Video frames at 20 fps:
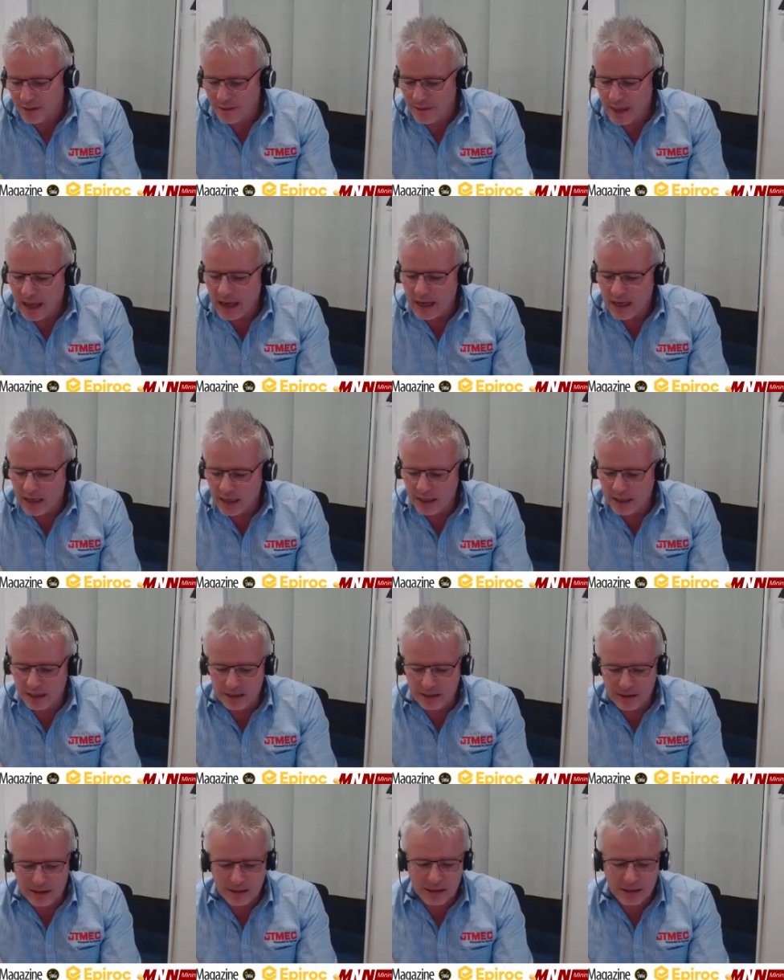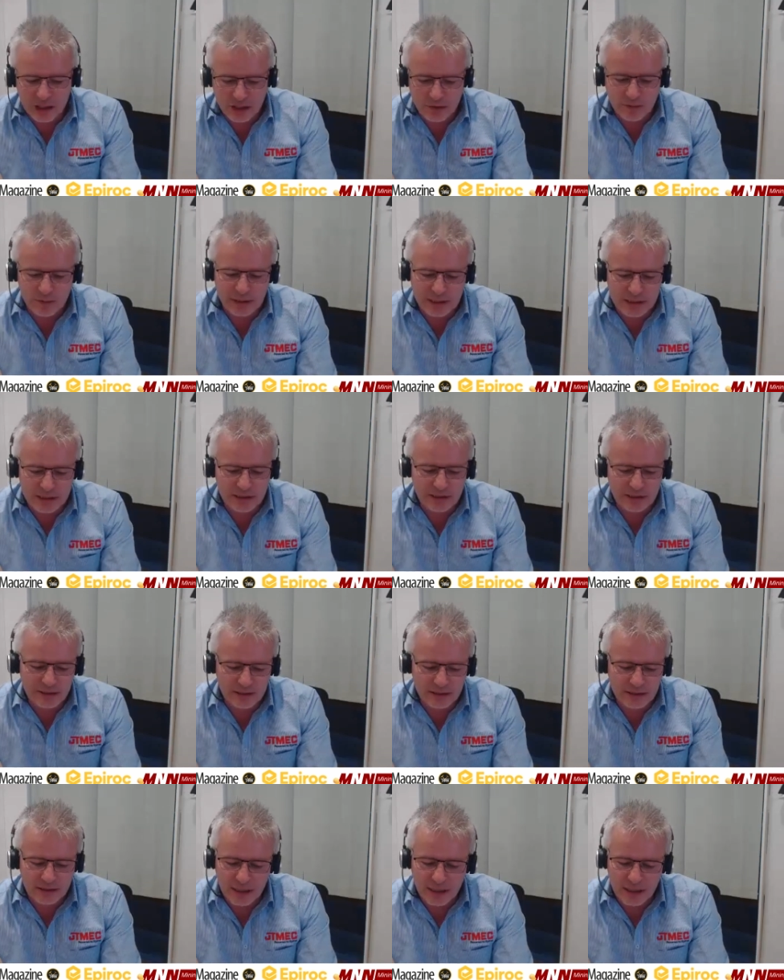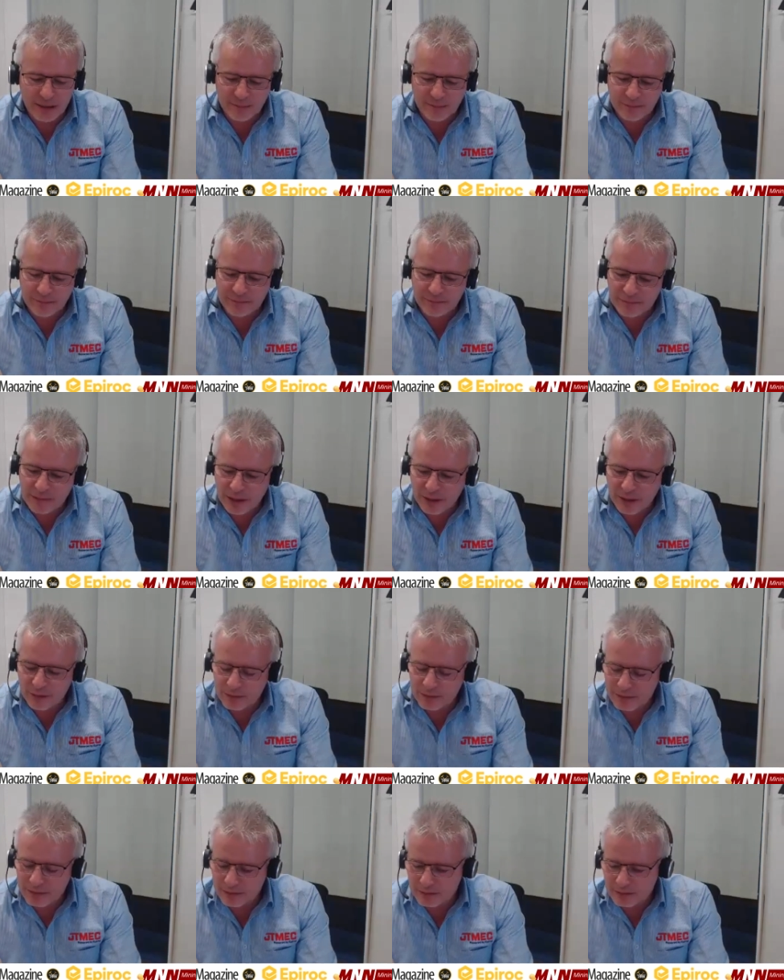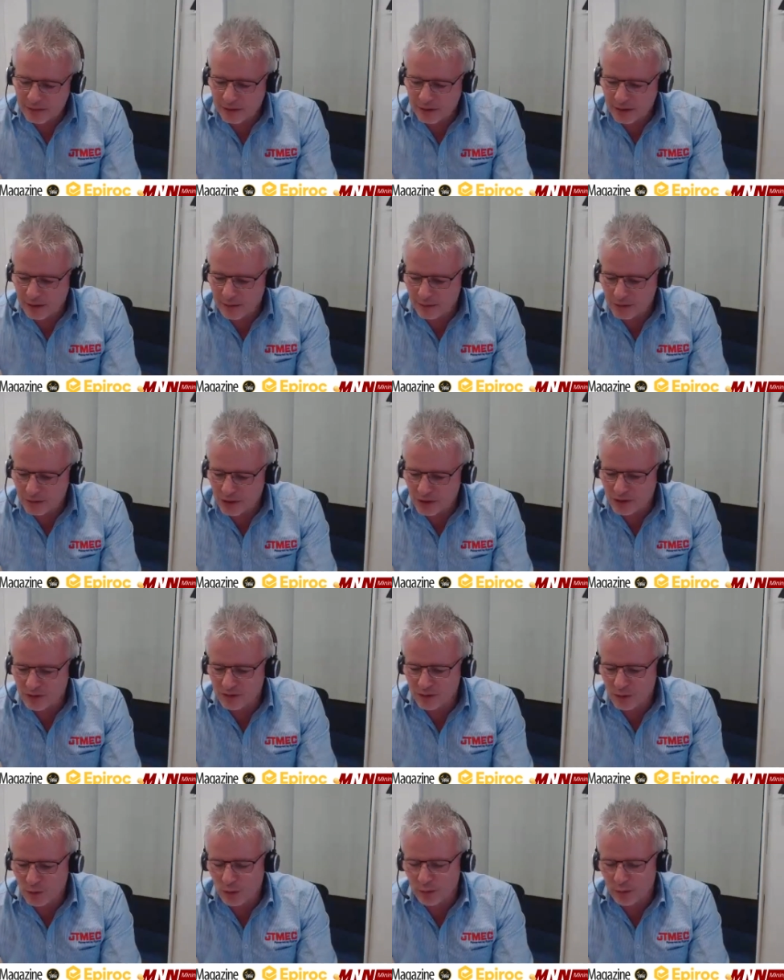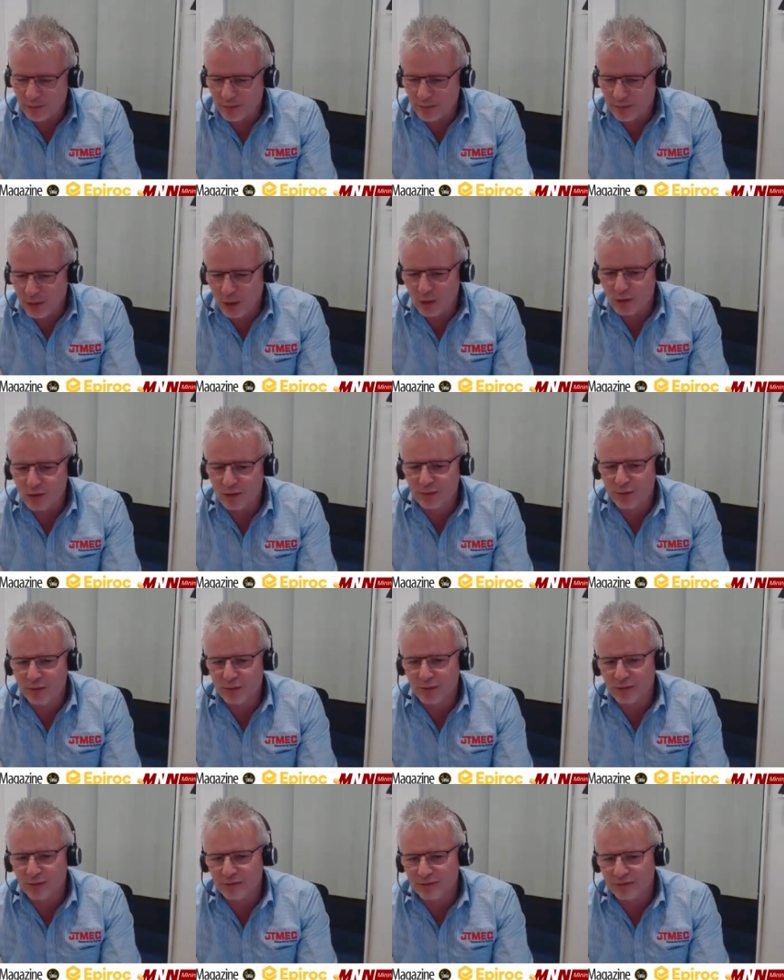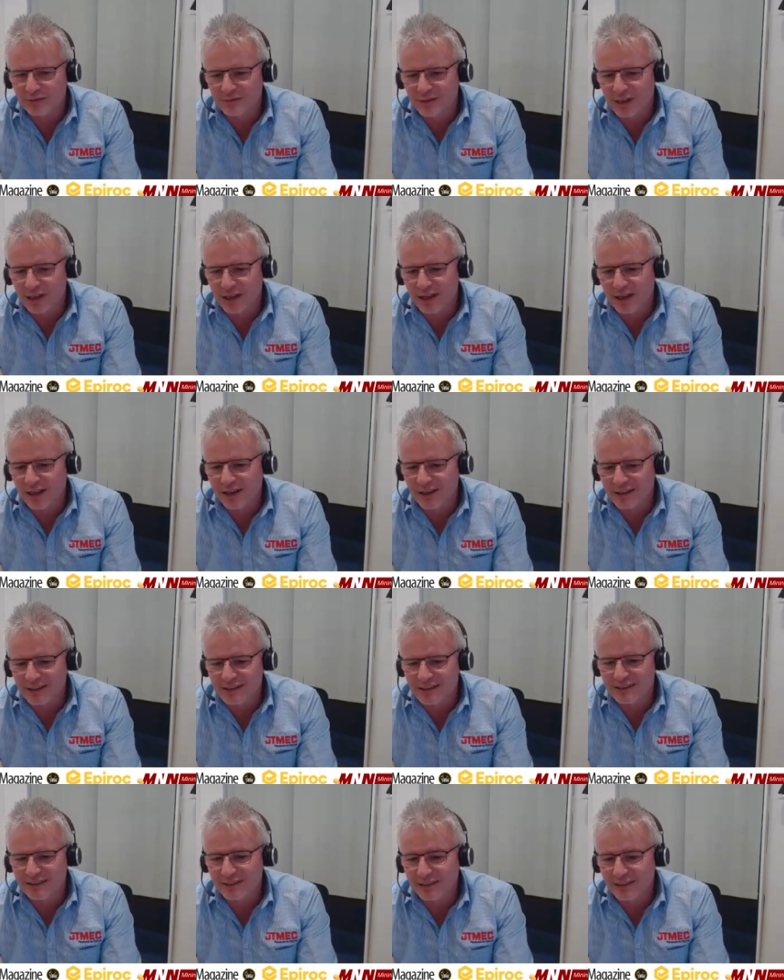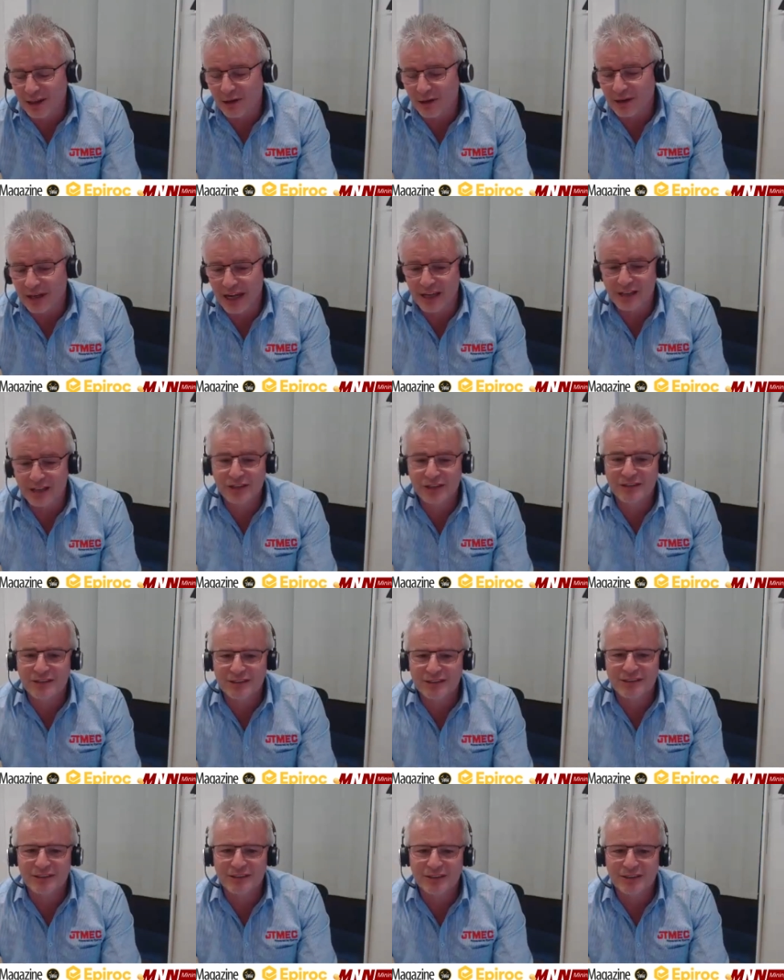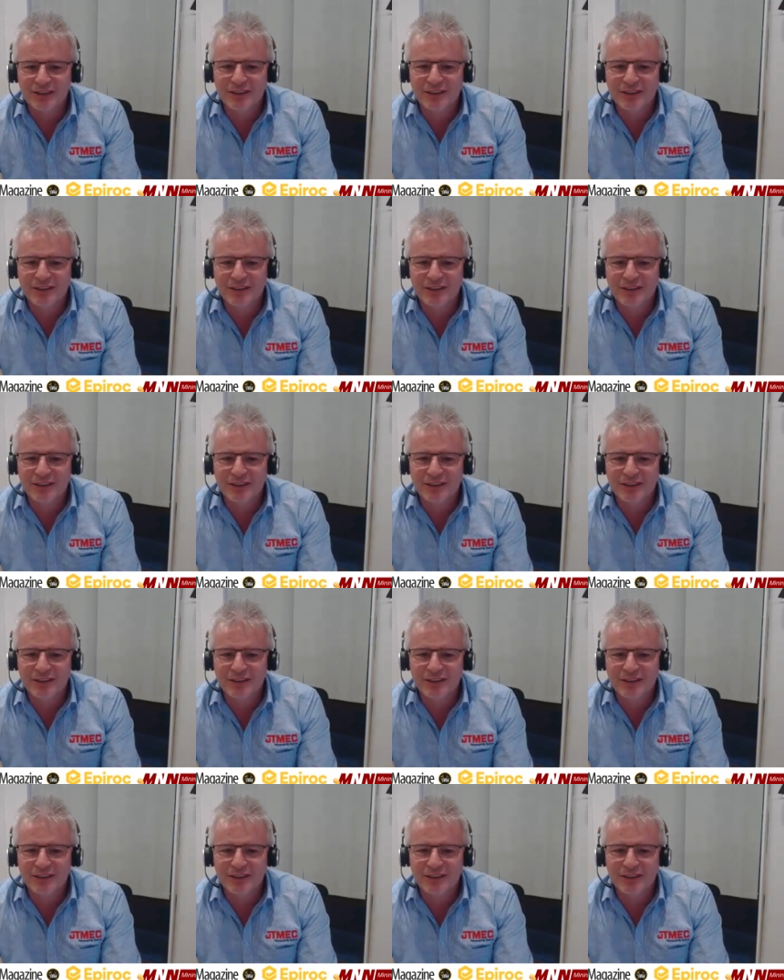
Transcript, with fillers: they can generally, um, you know, uh, transform multiple uh, locations,